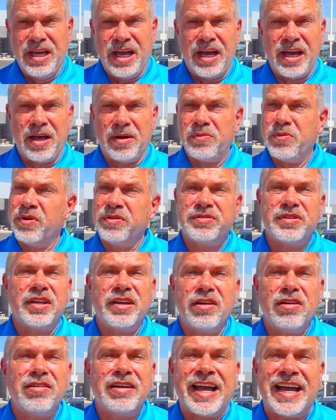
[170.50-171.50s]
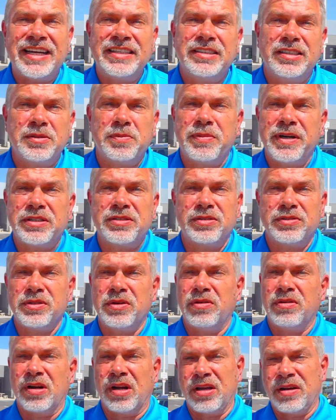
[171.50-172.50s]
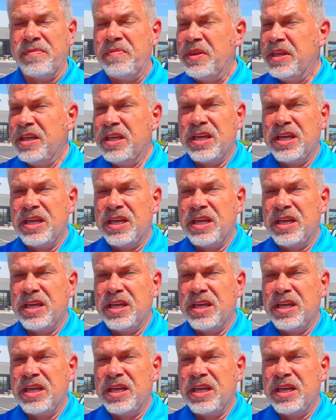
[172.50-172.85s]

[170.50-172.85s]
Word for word: Um, we've still got all kinds of specials going on.